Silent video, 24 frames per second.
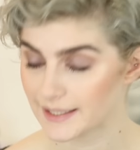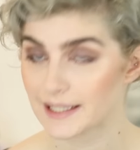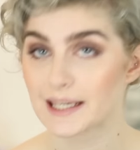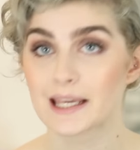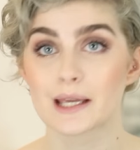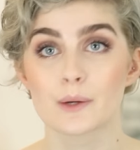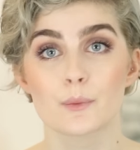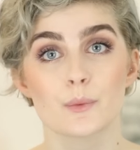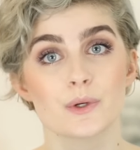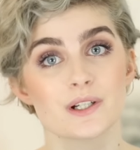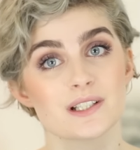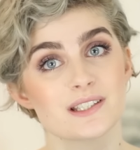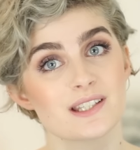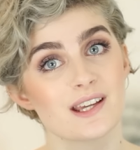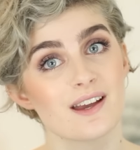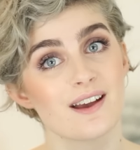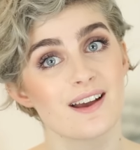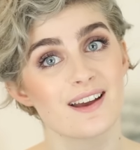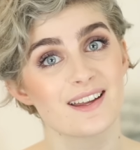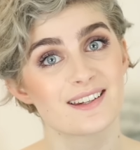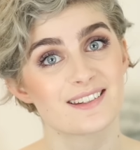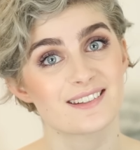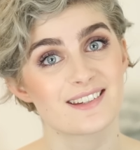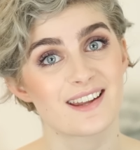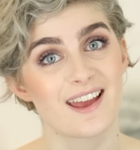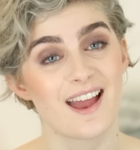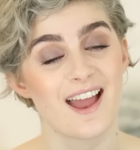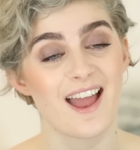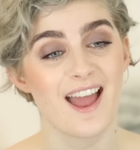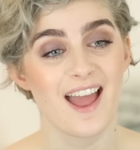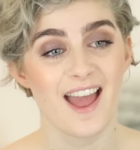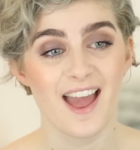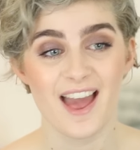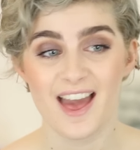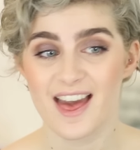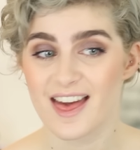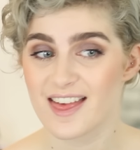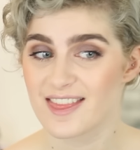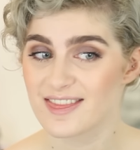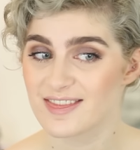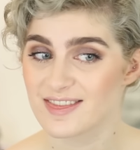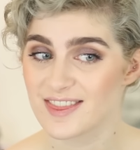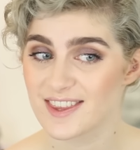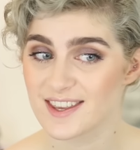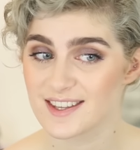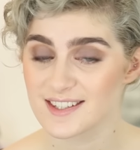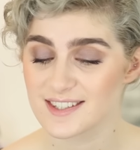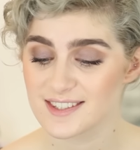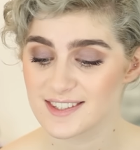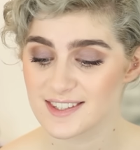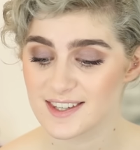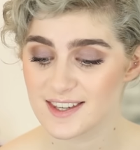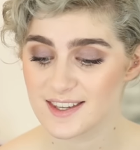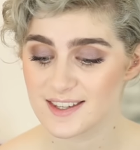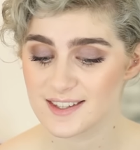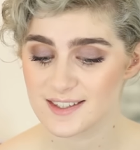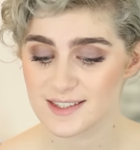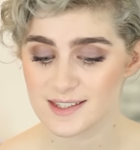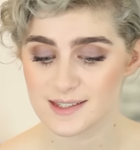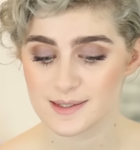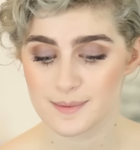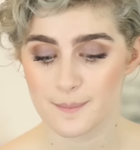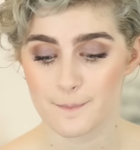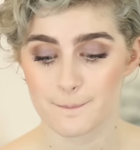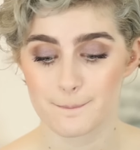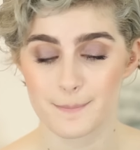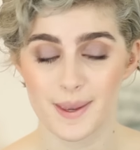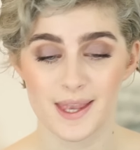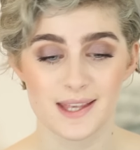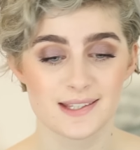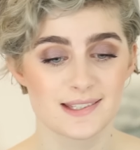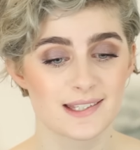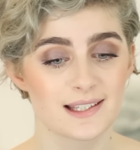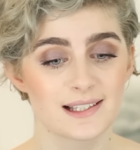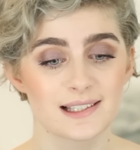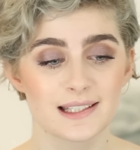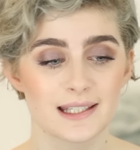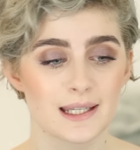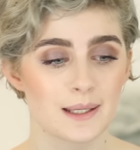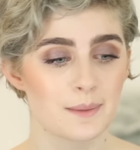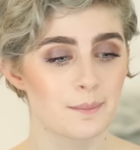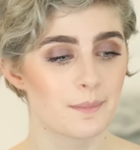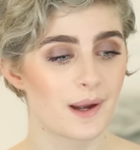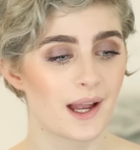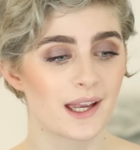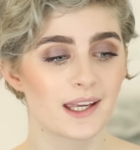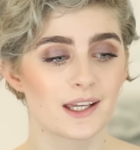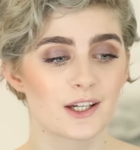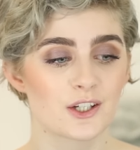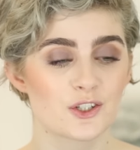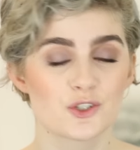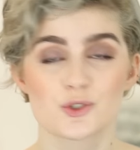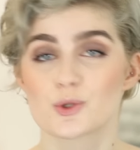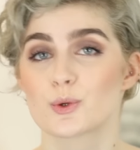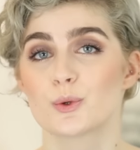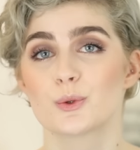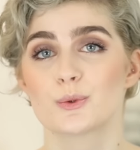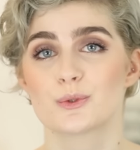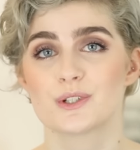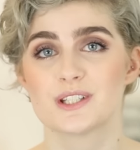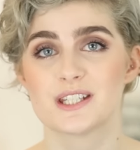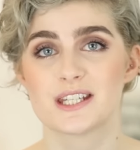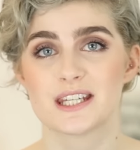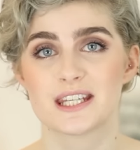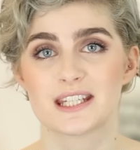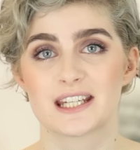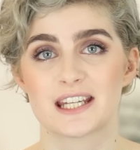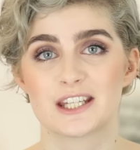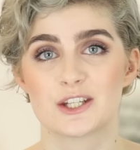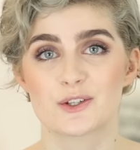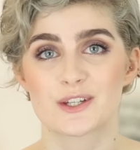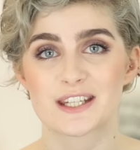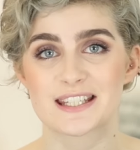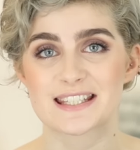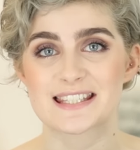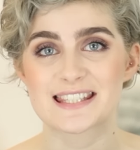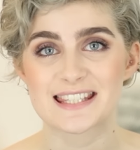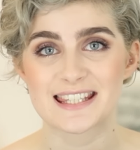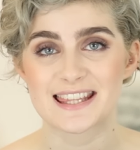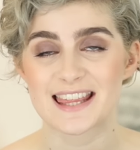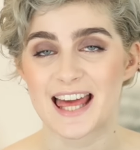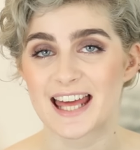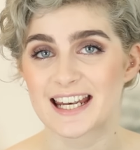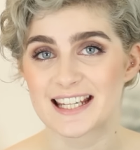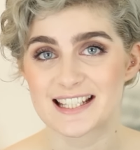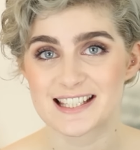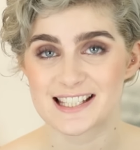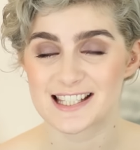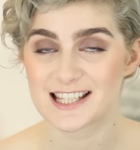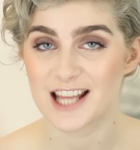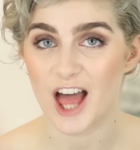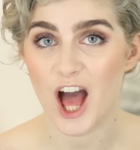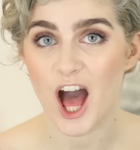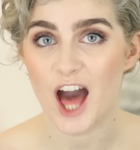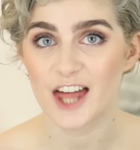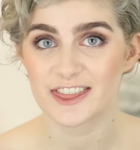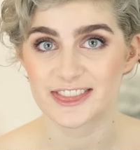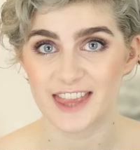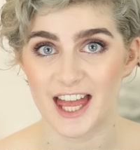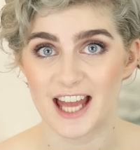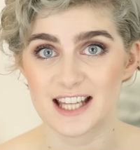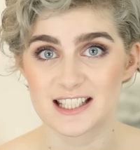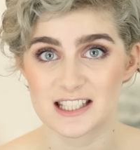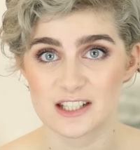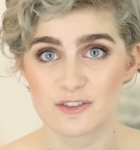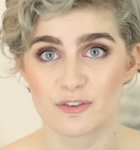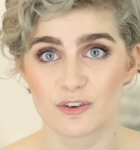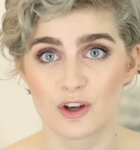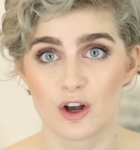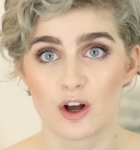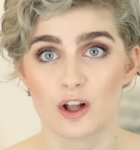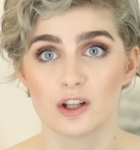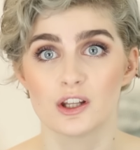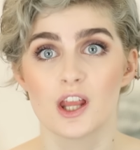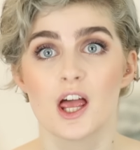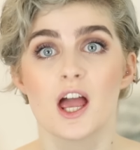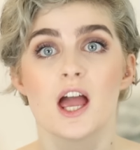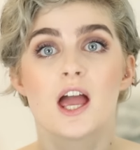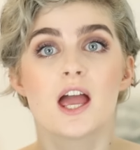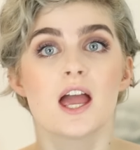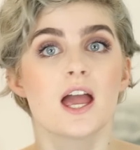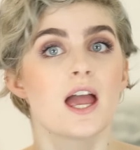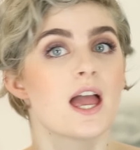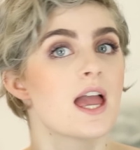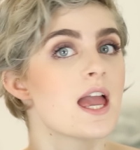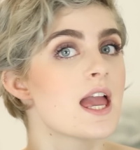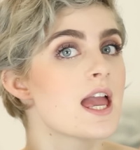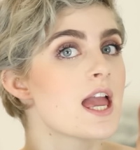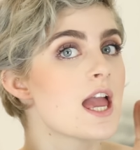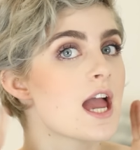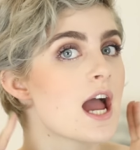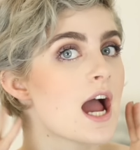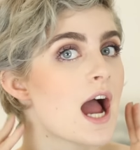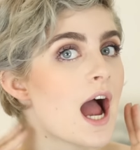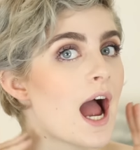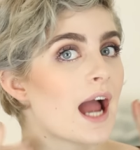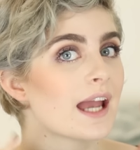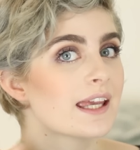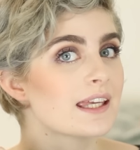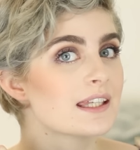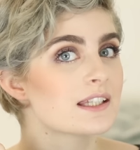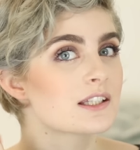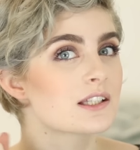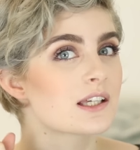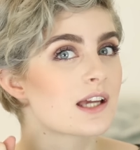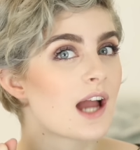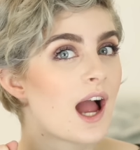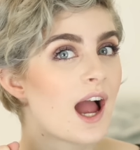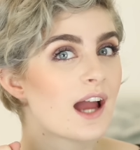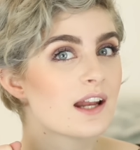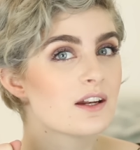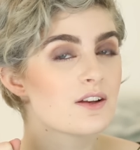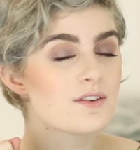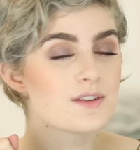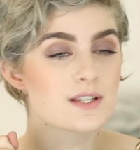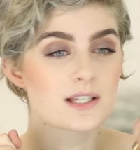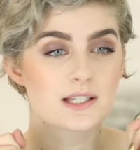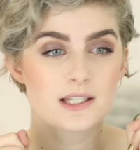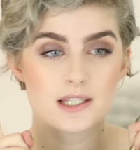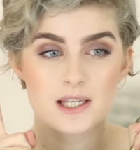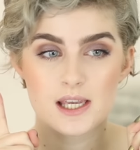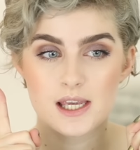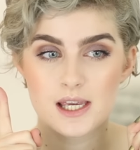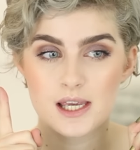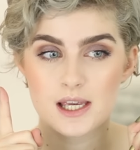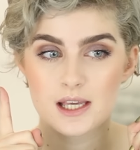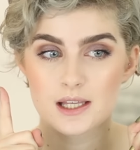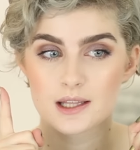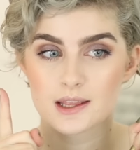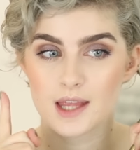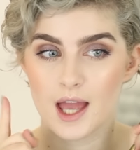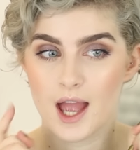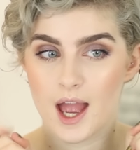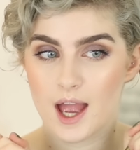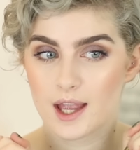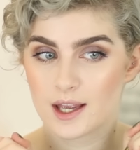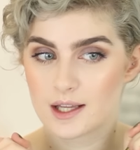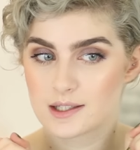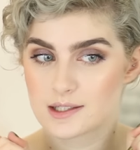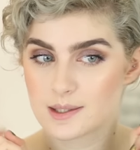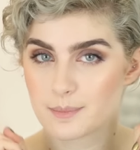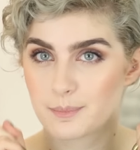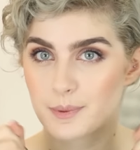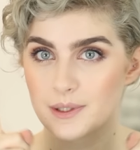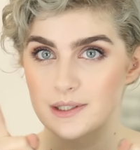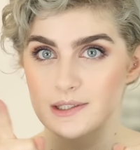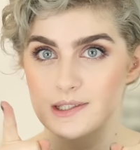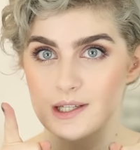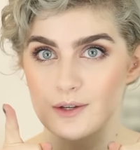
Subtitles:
And we're done. And this is basically my contour routine, and you can see that it's not that difficult. I kind of see that it's a bit